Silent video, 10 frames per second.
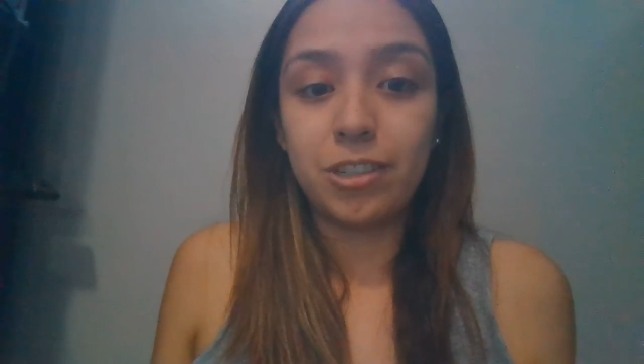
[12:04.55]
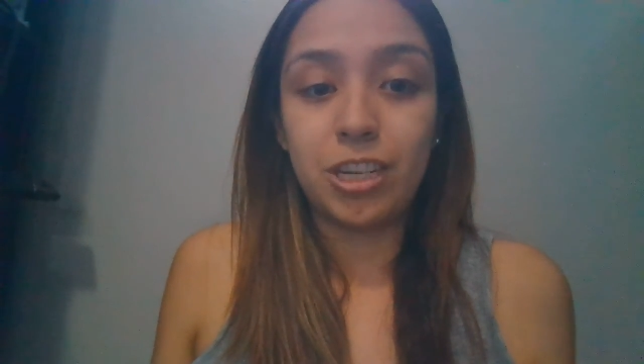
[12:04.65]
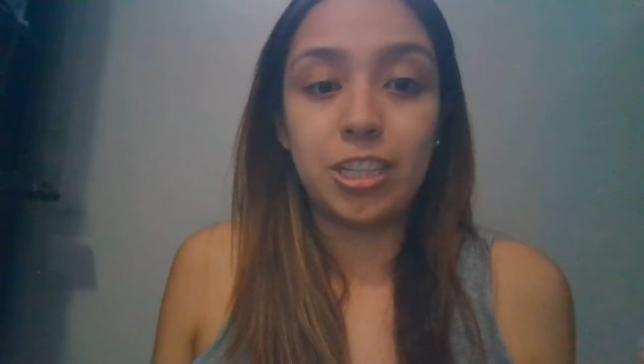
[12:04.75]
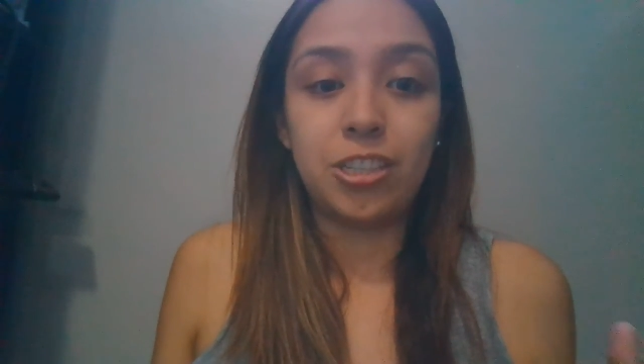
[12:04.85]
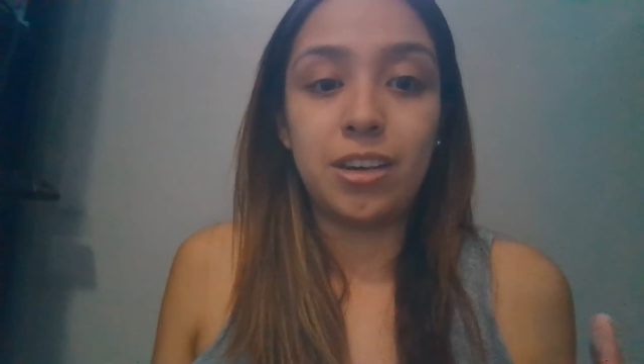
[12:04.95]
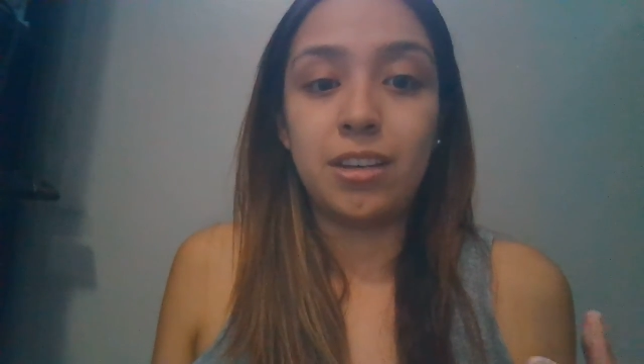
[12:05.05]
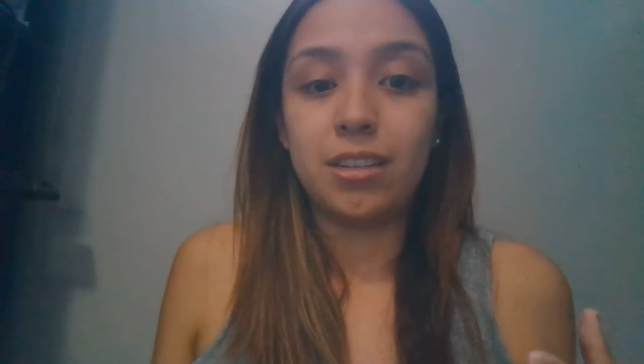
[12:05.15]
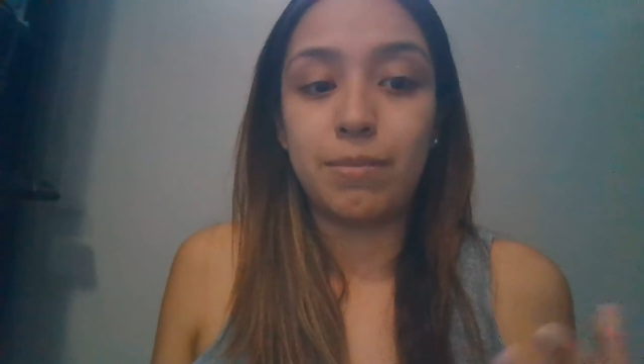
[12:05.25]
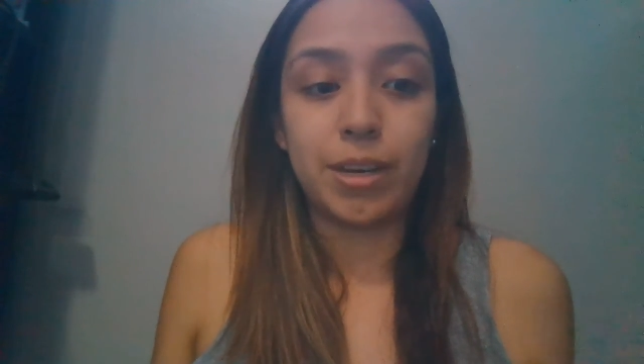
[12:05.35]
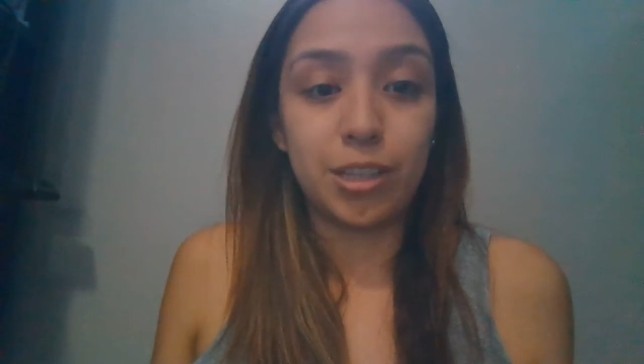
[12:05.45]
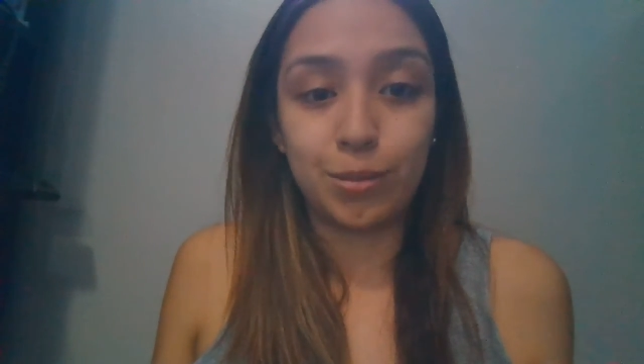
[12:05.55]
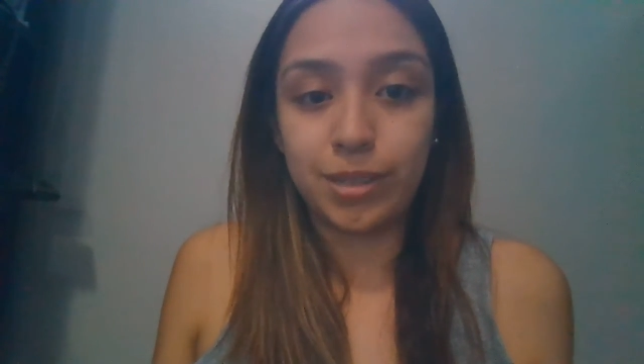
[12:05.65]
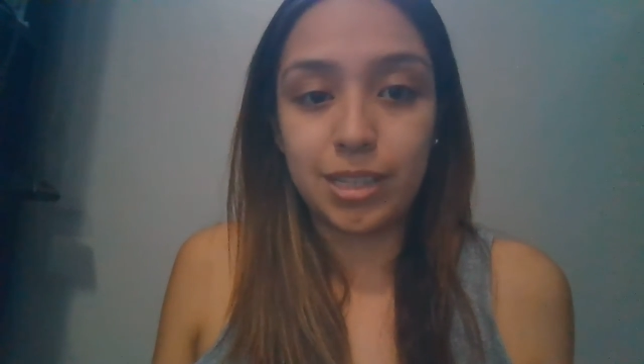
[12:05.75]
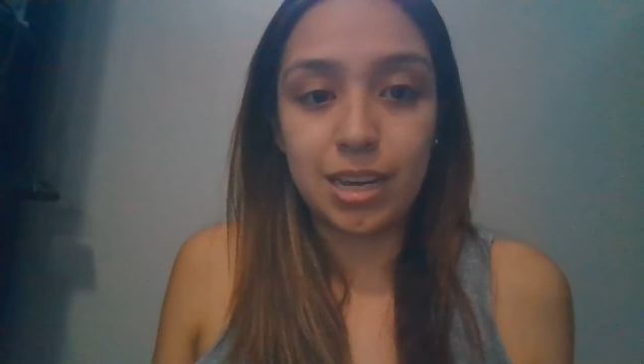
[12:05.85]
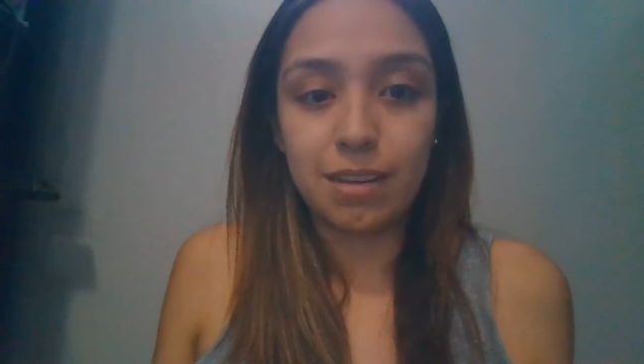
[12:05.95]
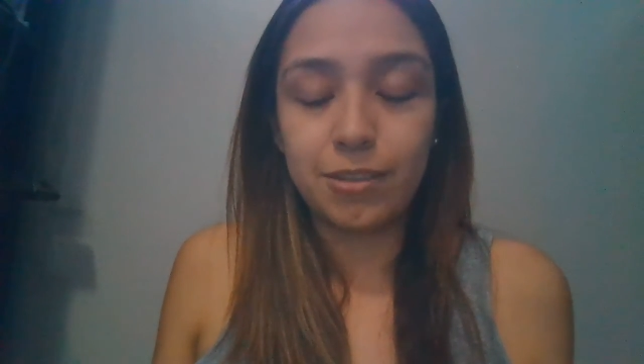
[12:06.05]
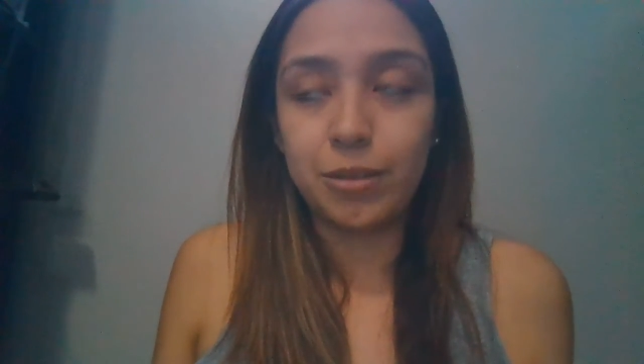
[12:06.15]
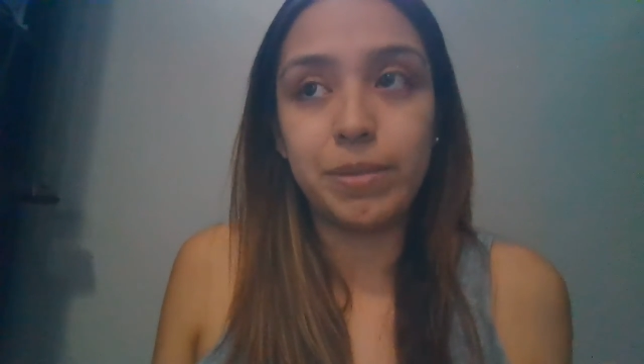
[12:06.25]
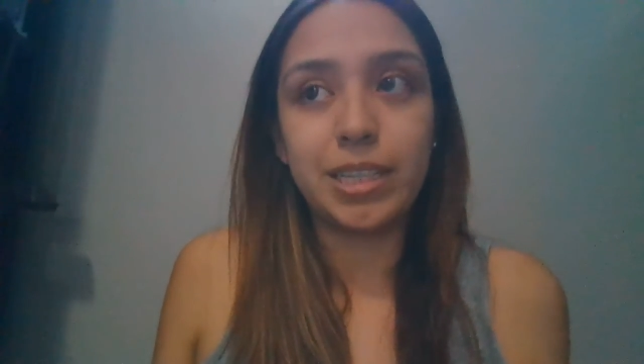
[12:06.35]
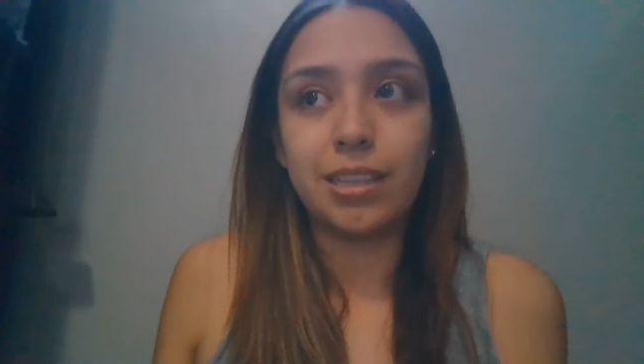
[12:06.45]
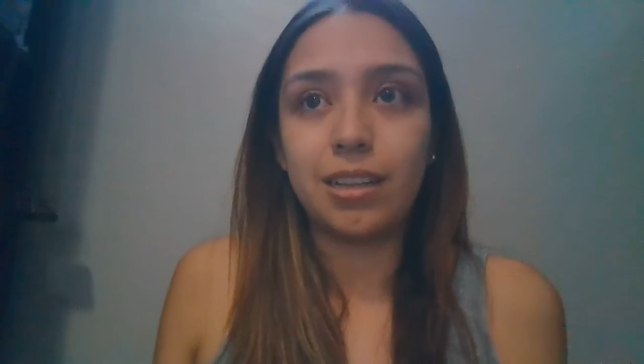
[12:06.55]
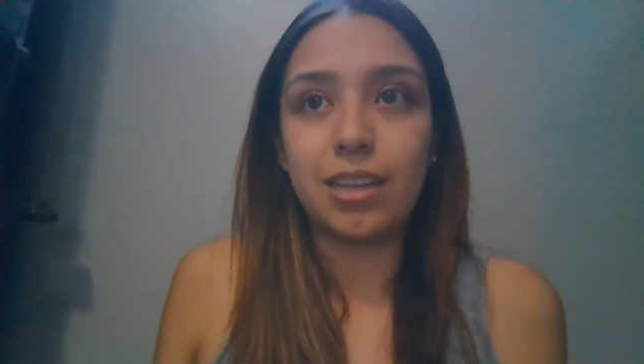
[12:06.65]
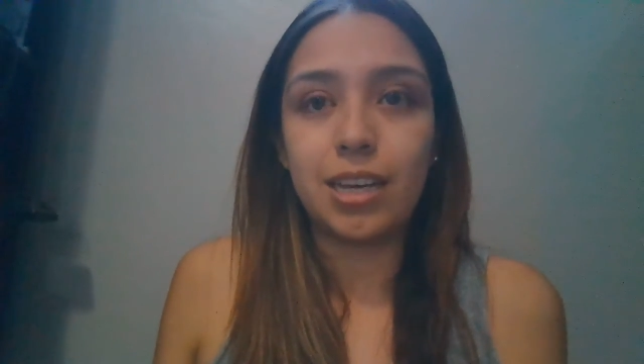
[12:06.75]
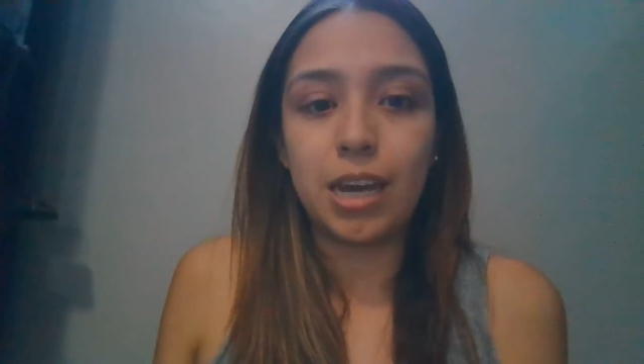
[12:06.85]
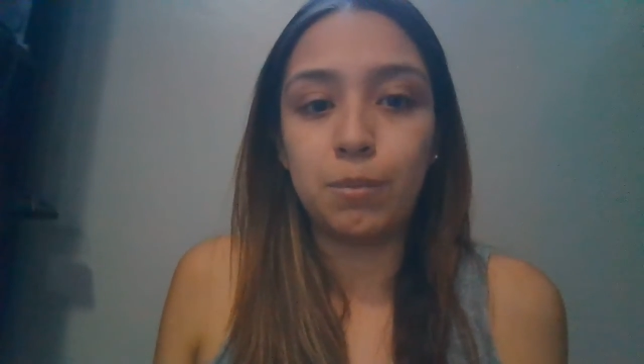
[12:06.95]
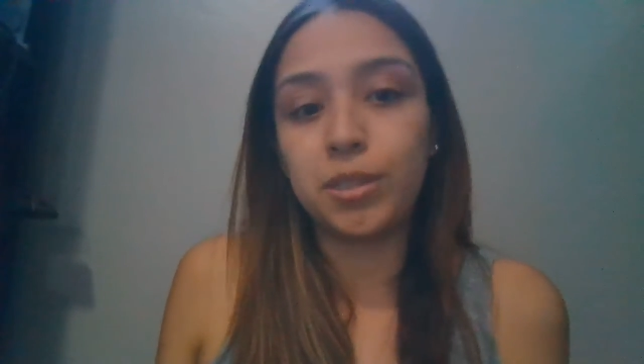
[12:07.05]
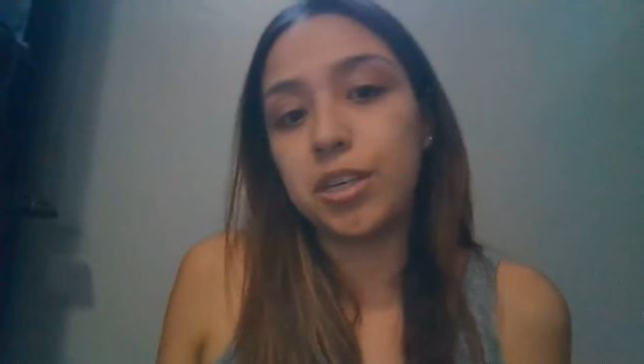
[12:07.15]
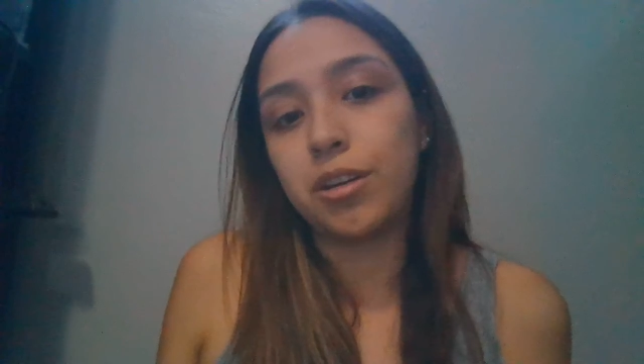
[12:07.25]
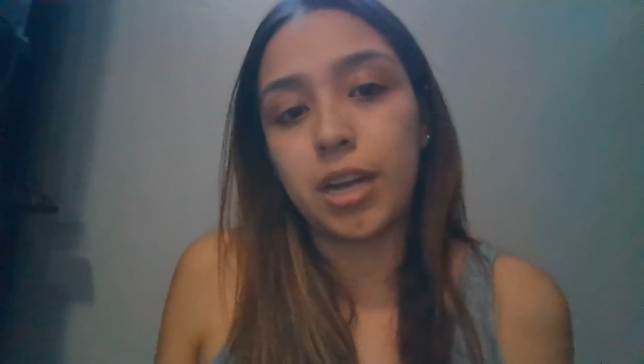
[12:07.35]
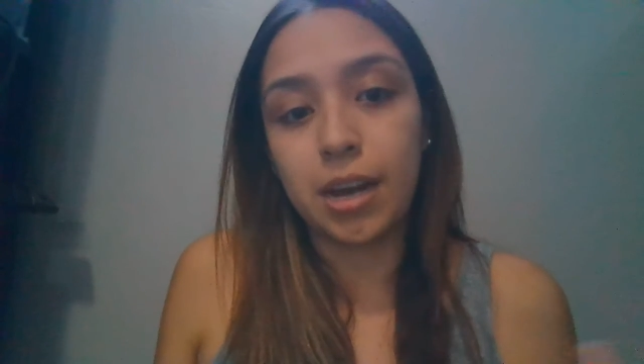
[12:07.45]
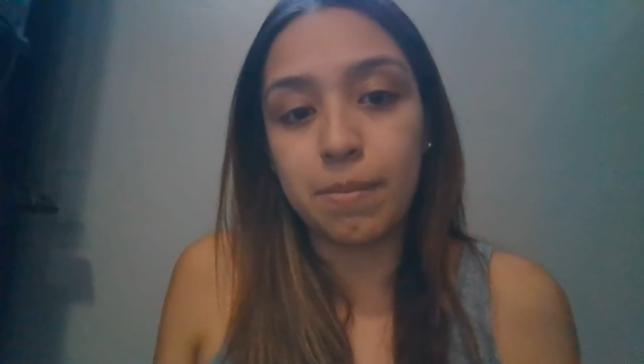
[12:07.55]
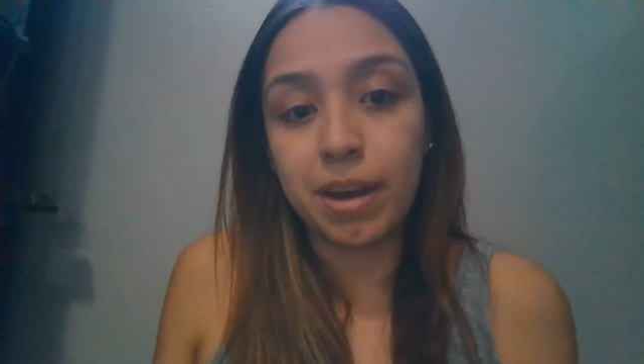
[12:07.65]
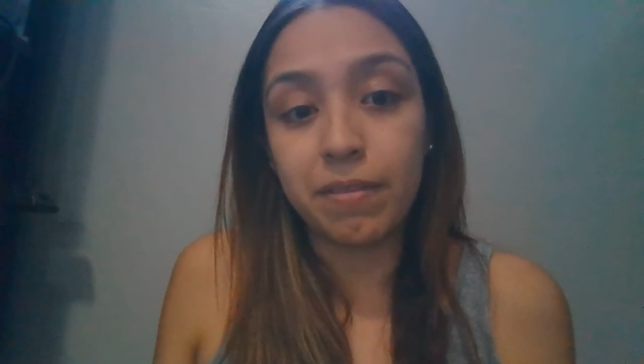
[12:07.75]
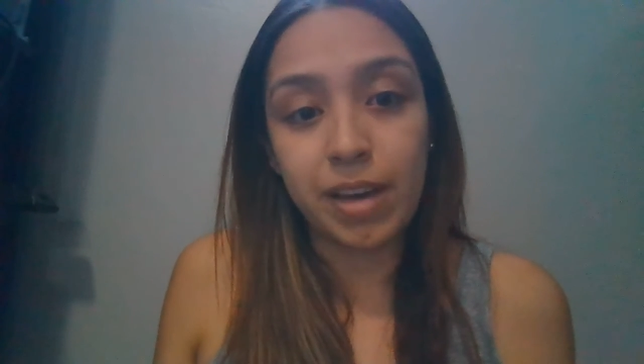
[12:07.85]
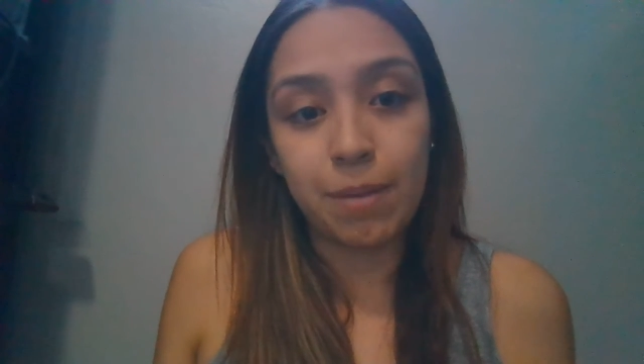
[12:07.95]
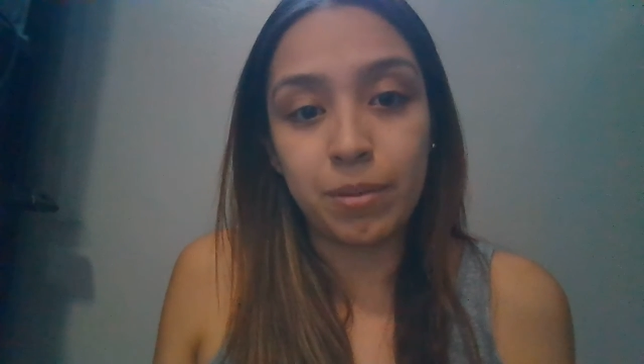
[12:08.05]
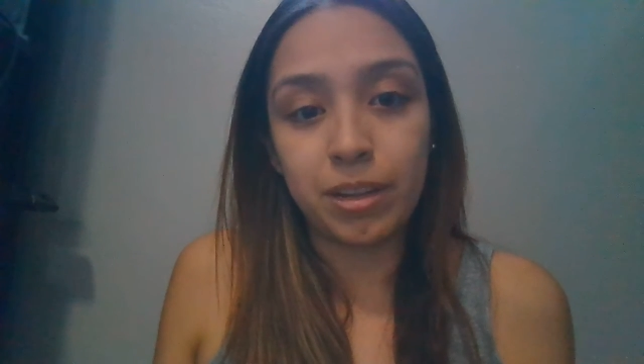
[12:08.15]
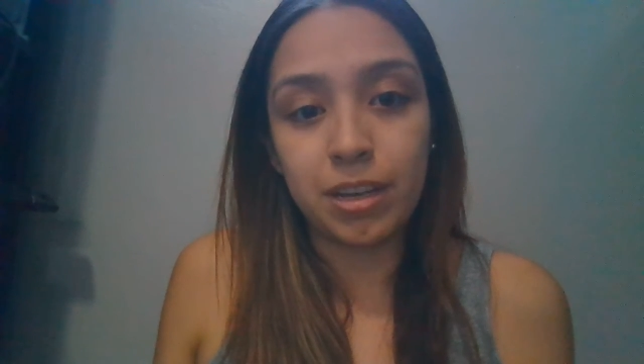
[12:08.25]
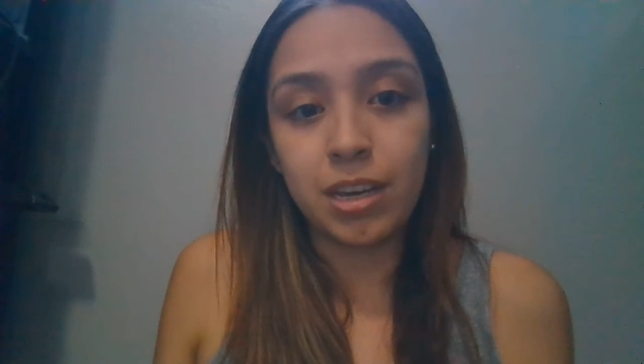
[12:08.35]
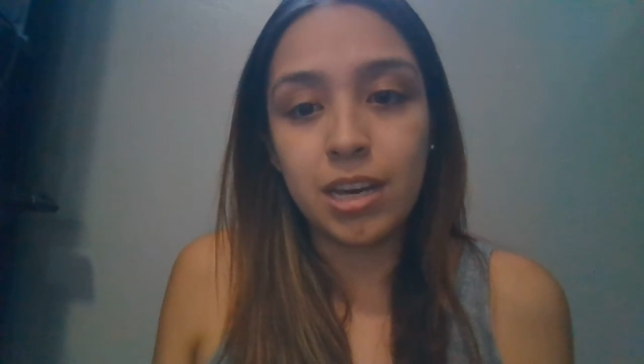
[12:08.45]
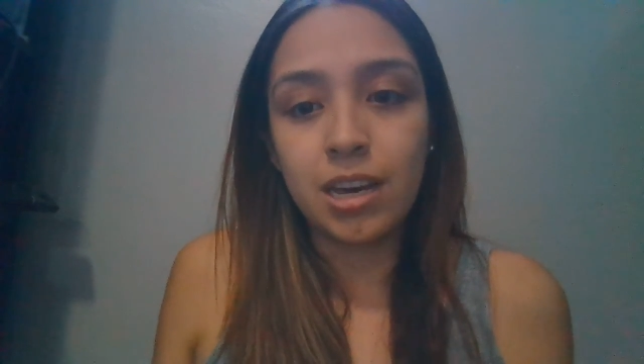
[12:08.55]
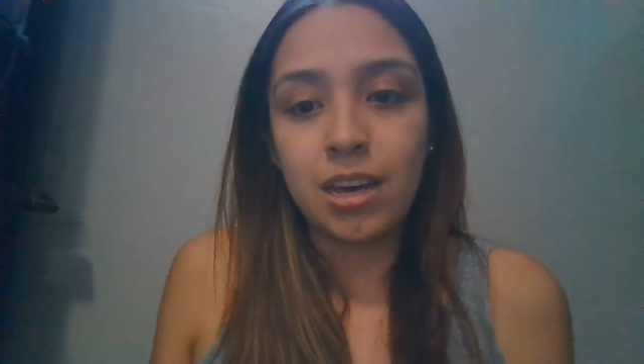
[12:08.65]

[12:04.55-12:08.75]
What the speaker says: She changed my husband's life. She basically came to unite my family.